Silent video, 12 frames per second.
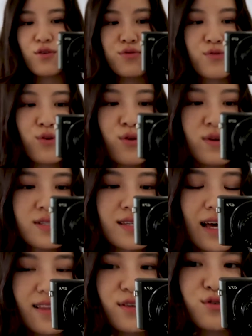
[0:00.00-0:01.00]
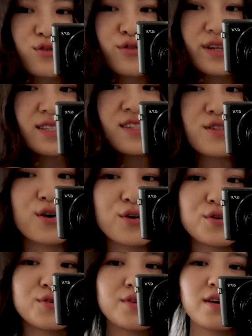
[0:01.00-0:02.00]
of course that little green
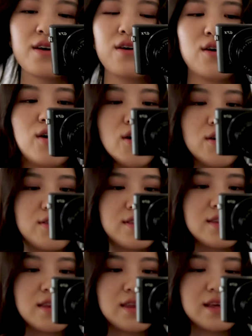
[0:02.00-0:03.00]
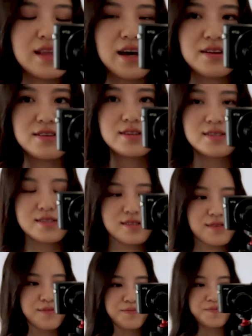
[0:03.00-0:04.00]
stone on the
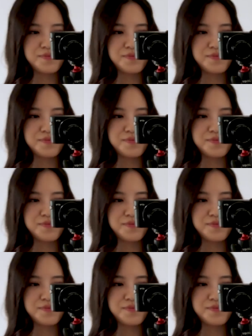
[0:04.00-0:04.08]
necklace.